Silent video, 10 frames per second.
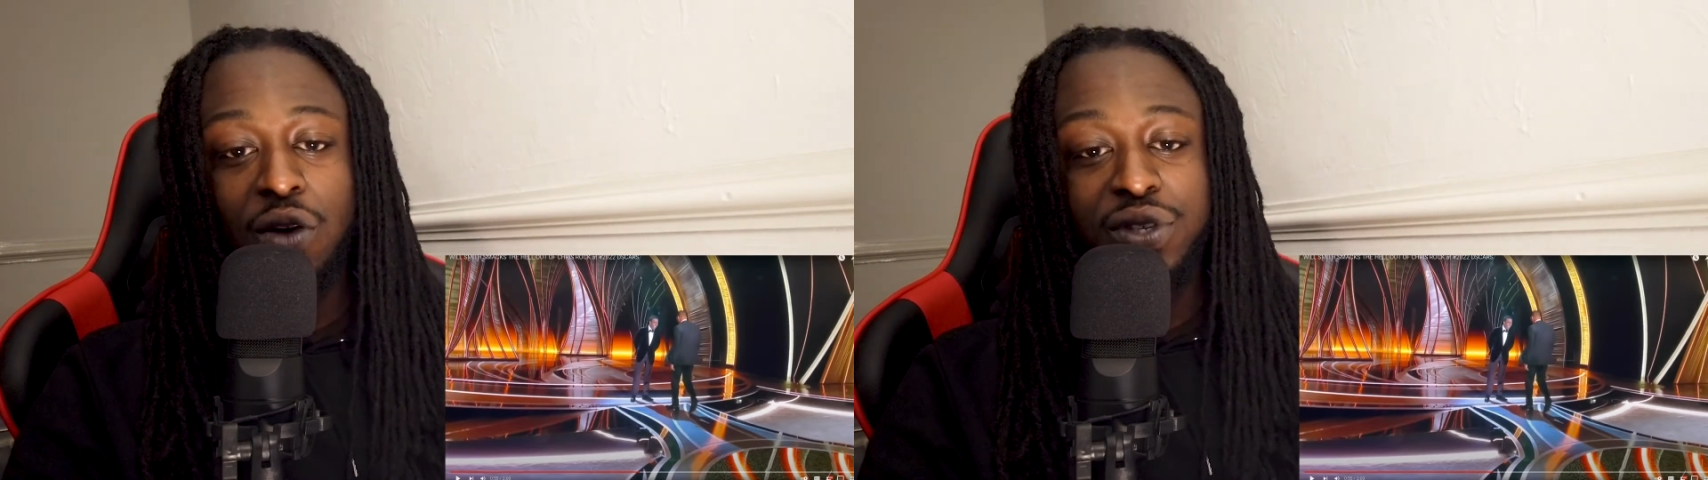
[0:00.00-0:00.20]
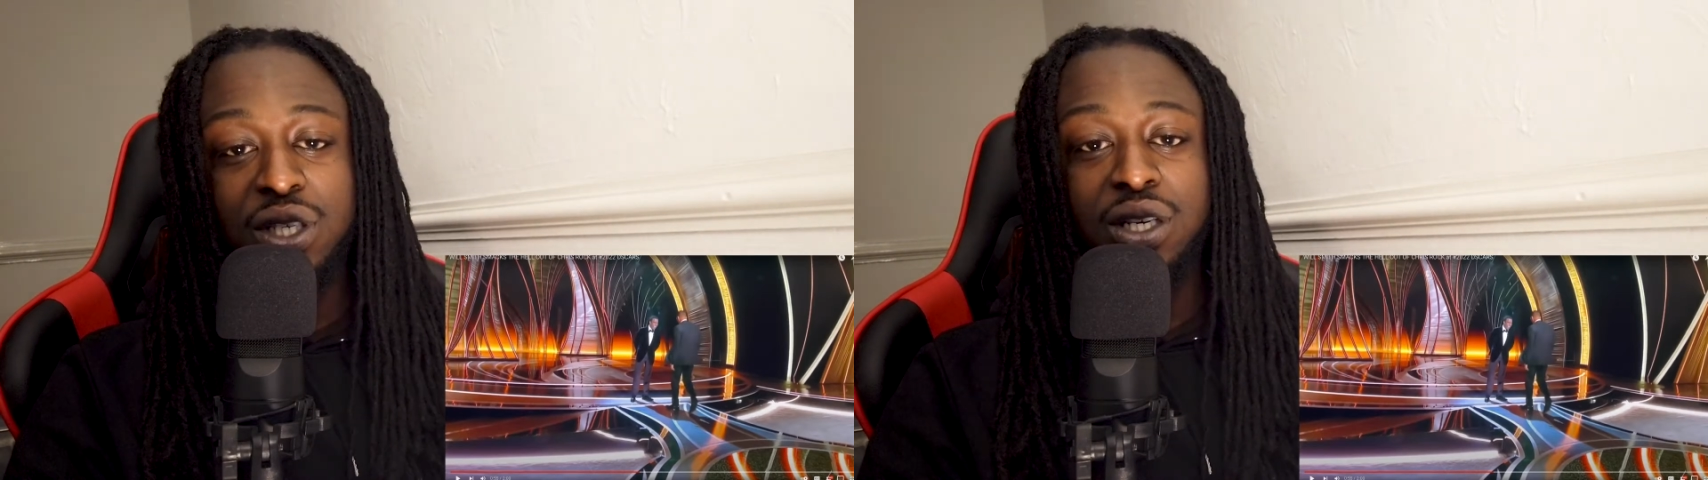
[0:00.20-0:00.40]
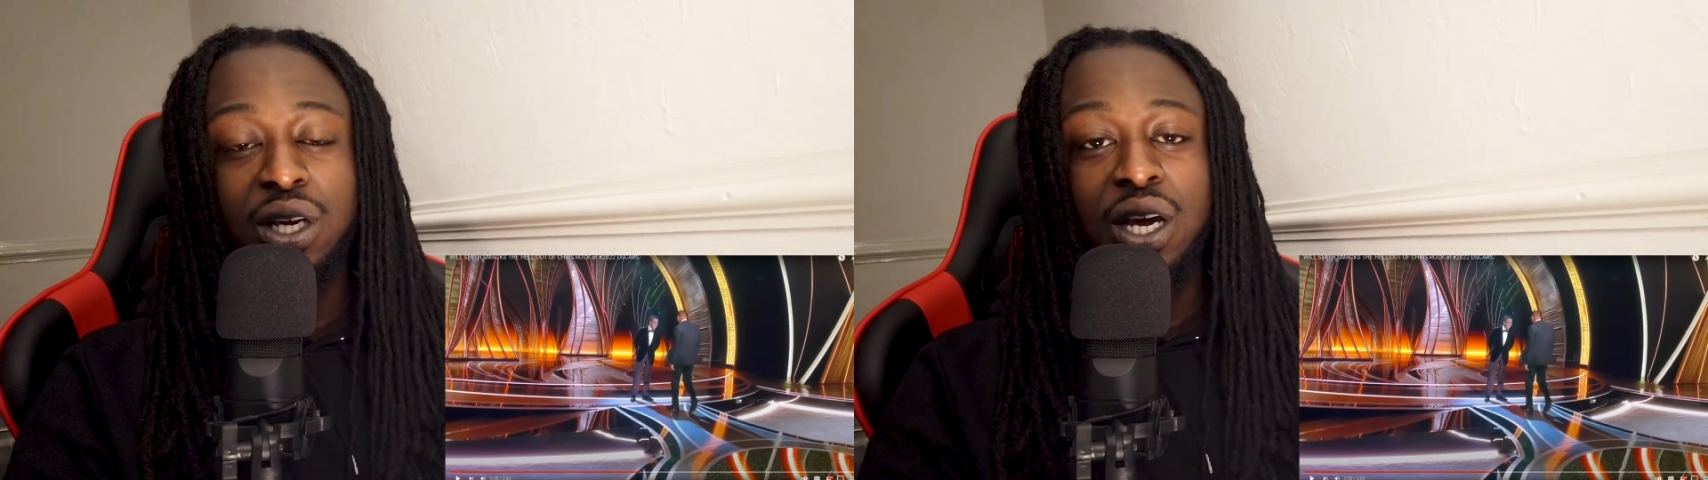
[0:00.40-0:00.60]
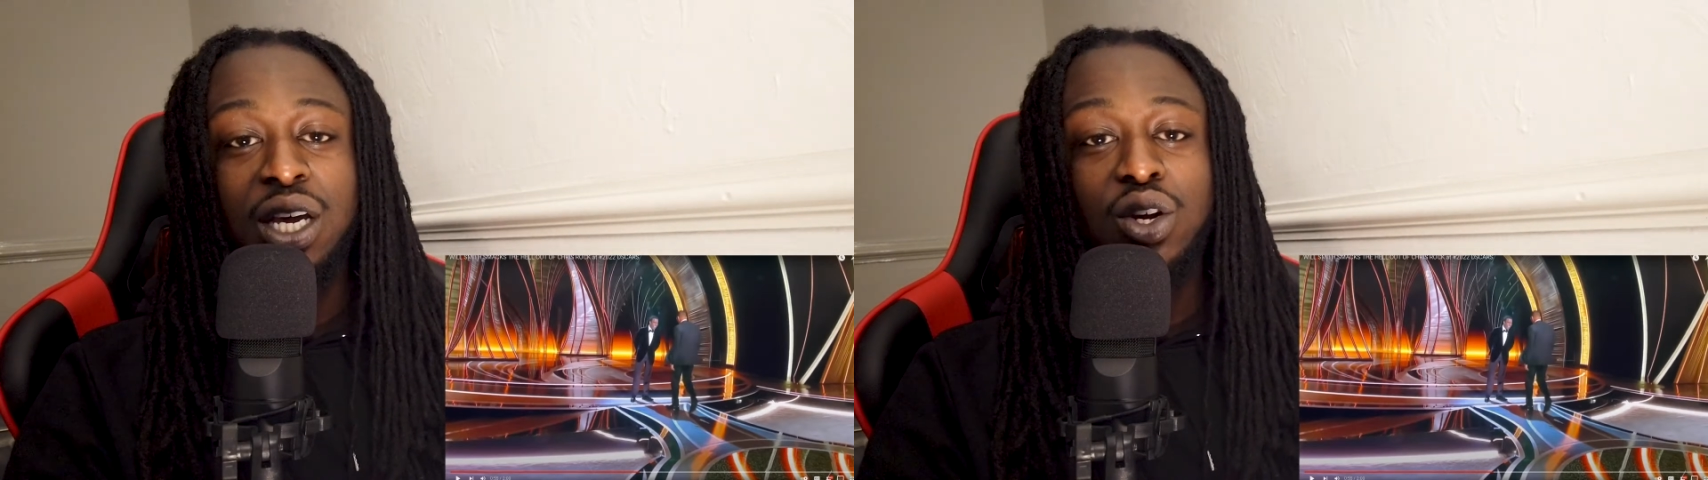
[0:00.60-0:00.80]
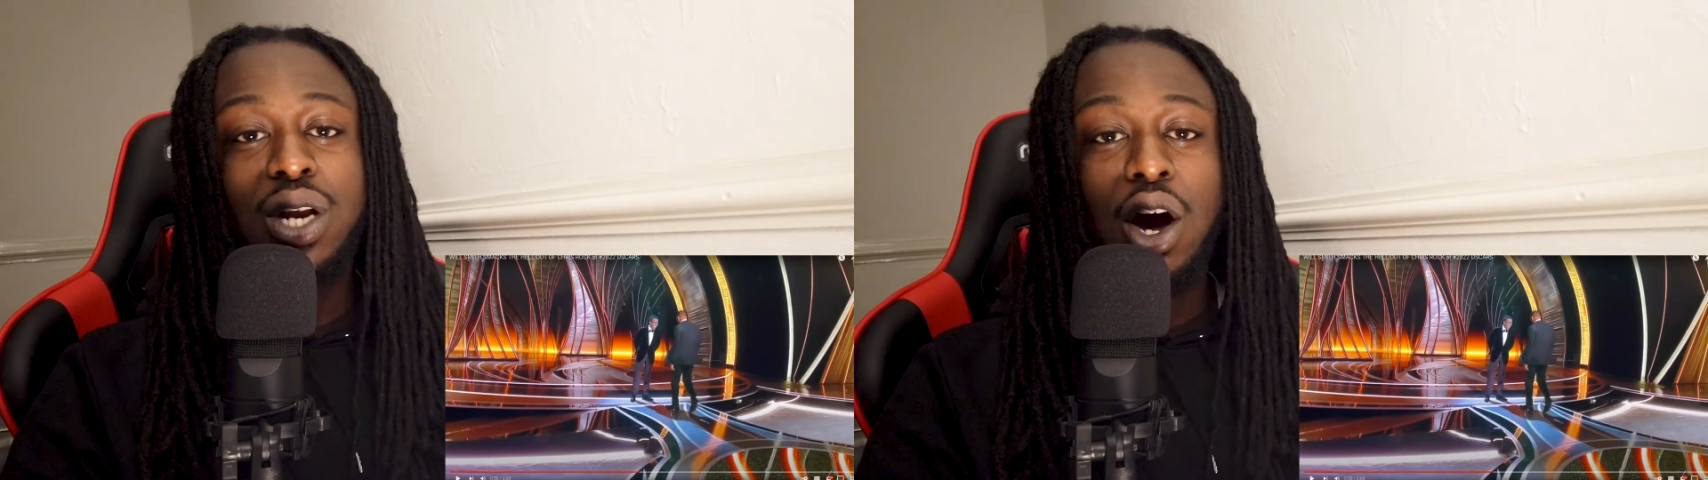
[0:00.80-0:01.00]
Obviously,
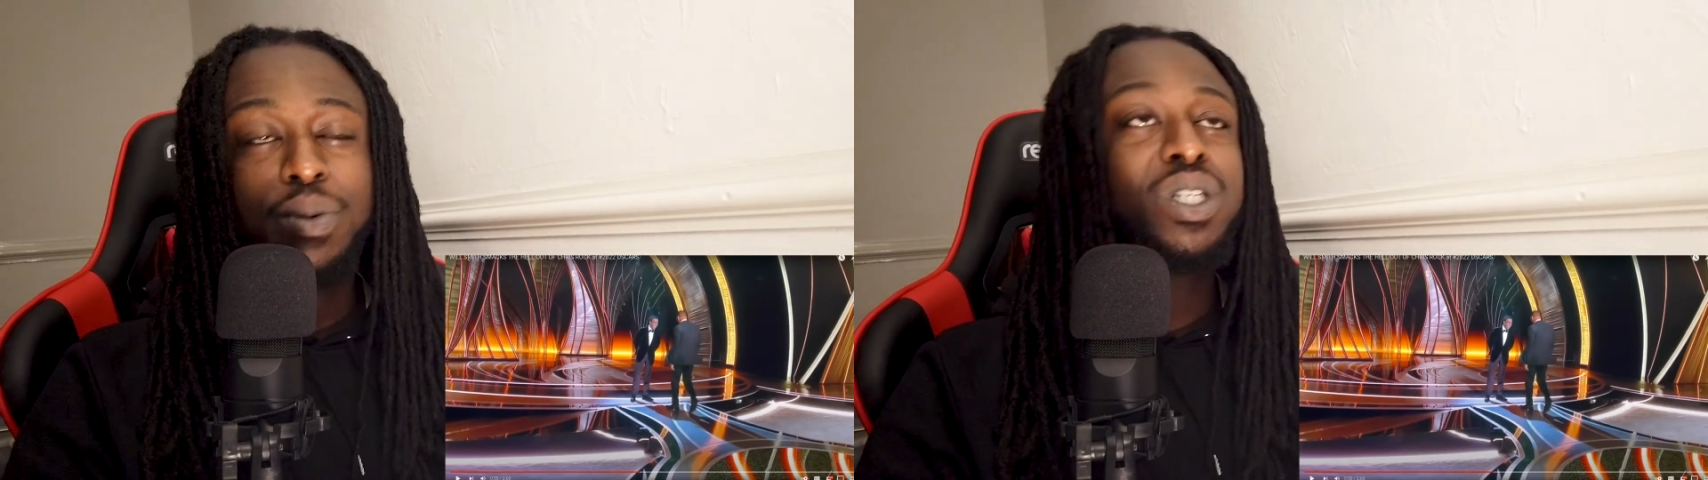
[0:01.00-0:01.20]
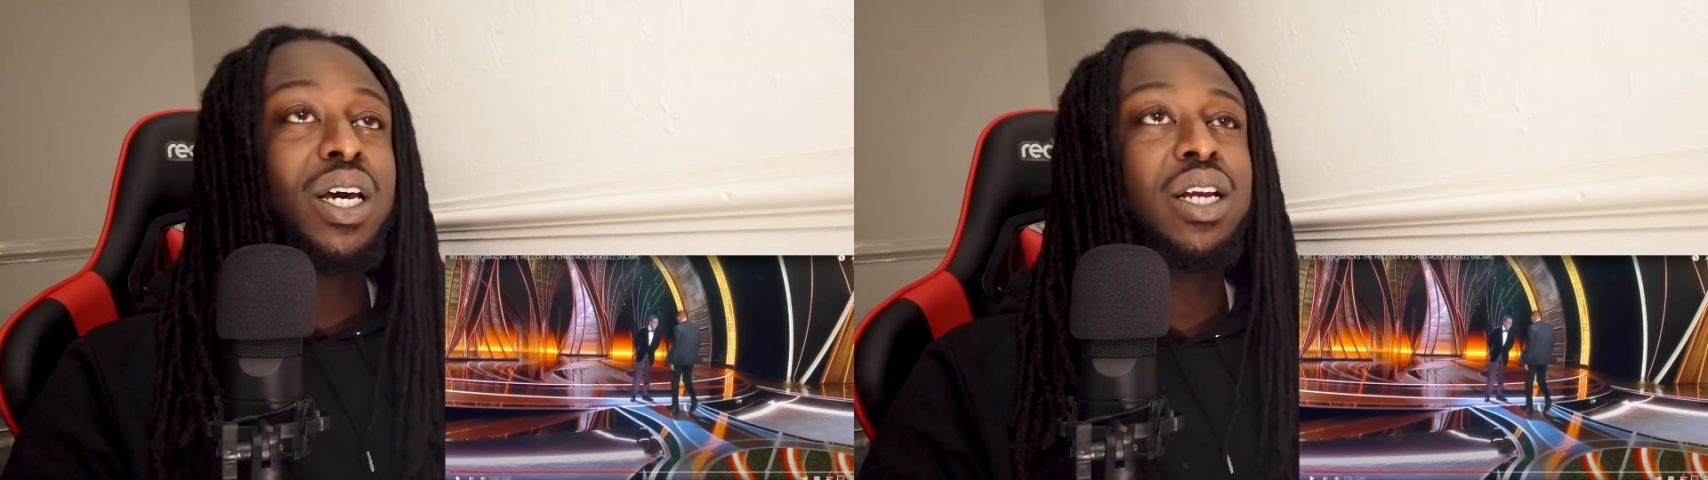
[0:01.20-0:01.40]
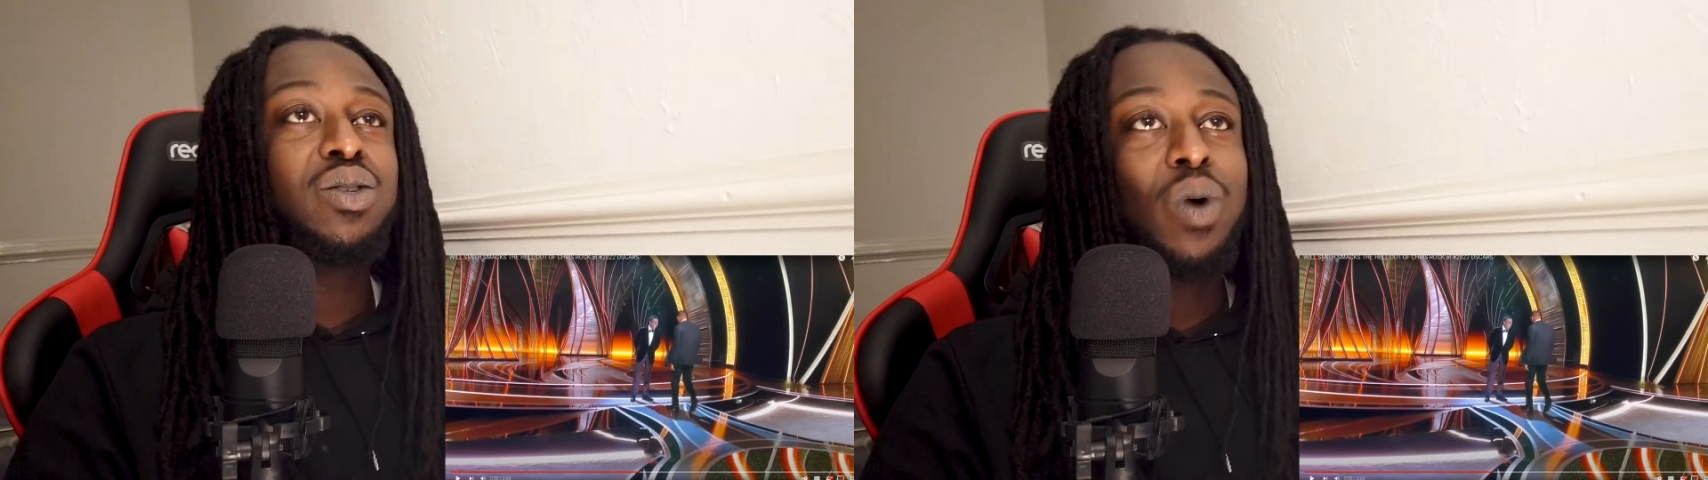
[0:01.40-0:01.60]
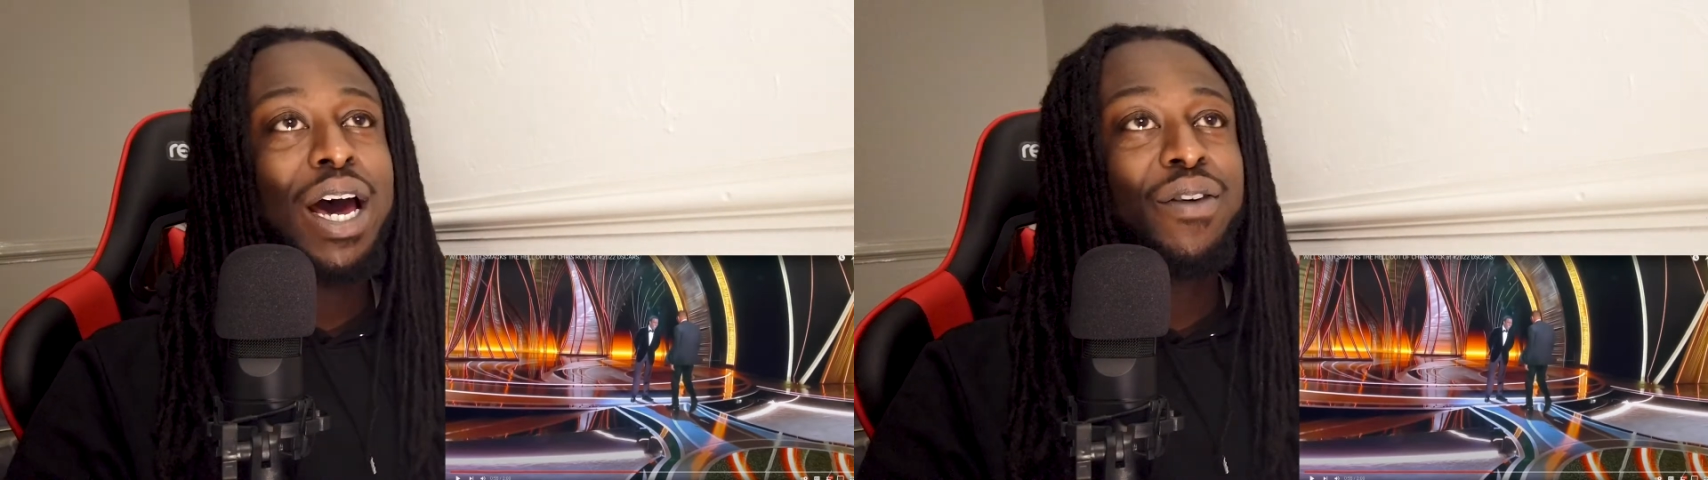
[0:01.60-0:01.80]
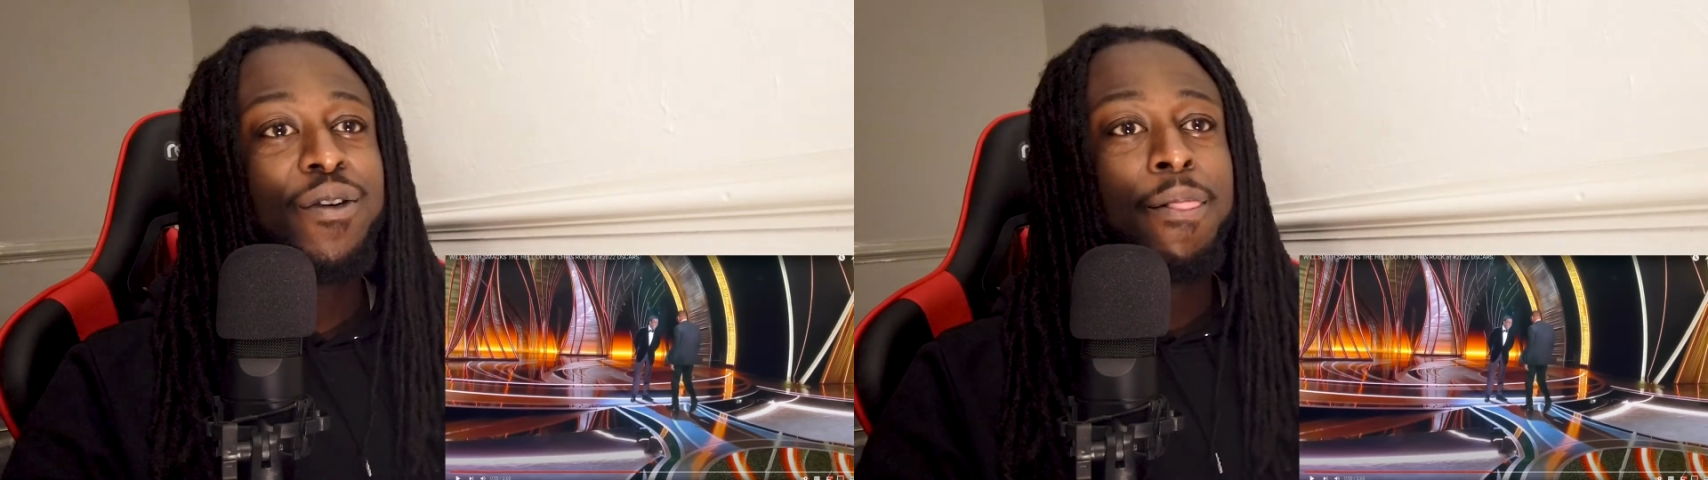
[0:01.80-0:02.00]
you're now upsetting his
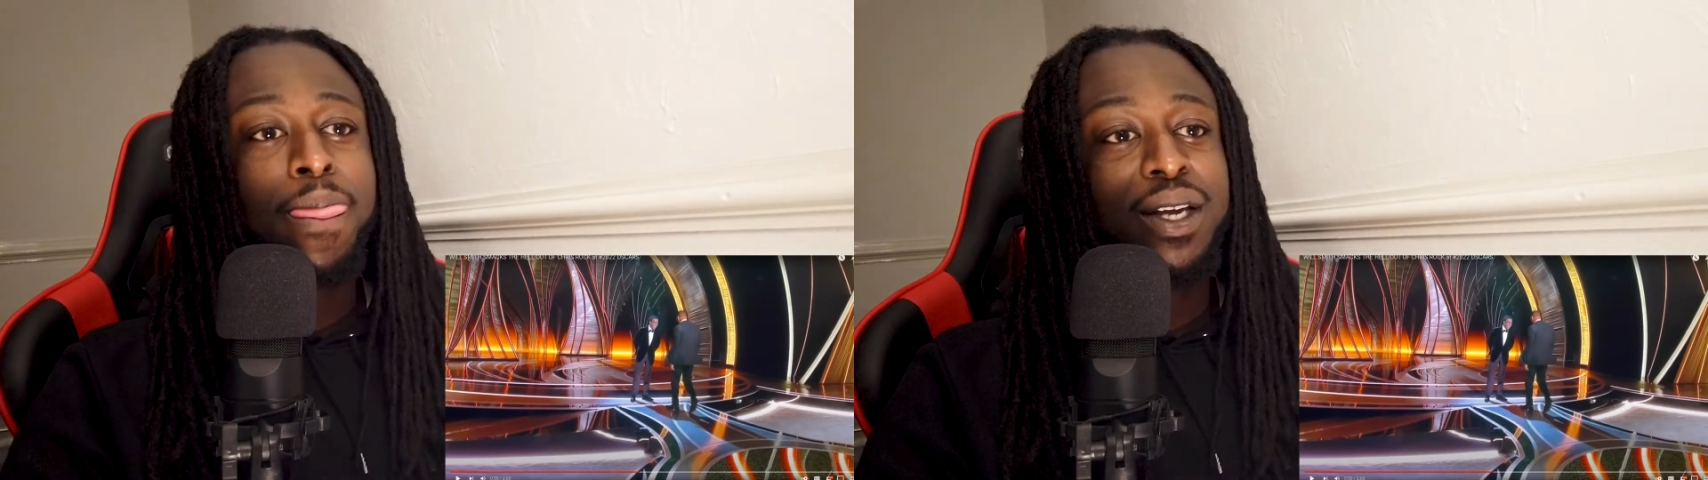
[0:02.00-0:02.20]
wife.